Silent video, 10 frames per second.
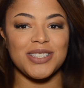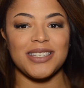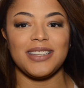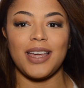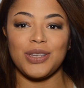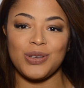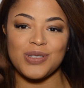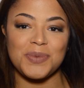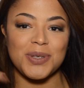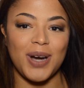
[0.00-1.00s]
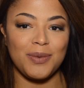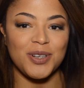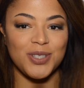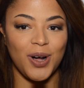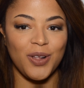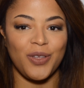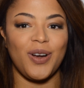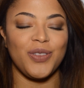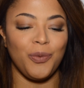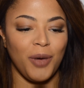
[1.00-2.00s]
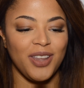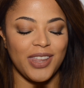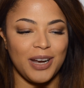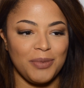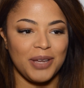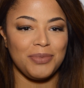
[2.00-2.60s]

seeing like new subscribers all throughout the month, and I'm like,